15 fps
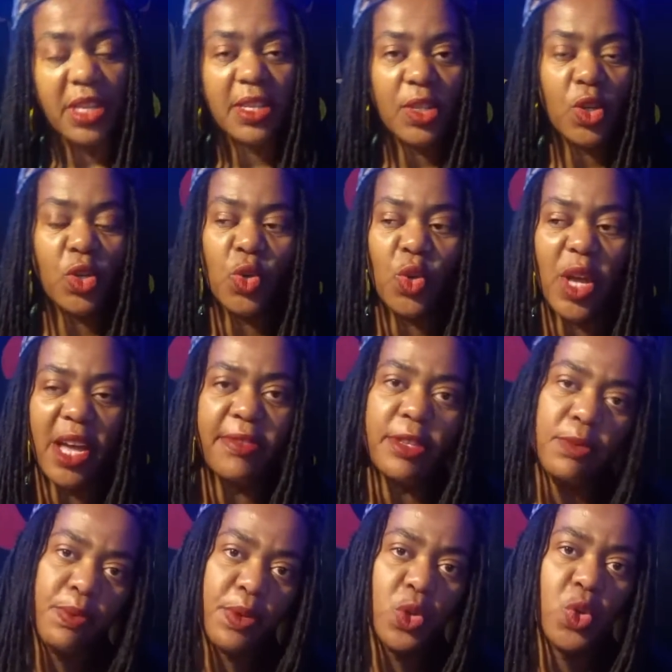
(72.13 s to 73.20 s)
So you have
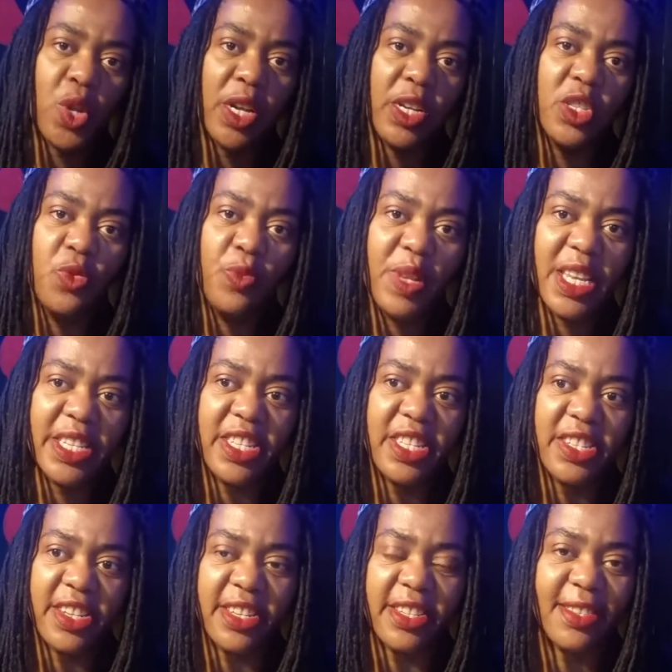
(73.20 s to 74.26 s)
spiritual humiliation
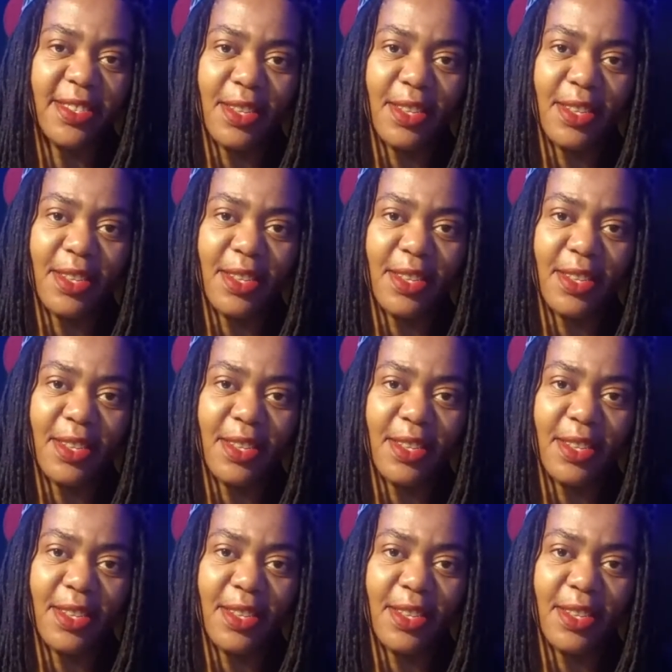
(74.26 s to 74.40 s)
test.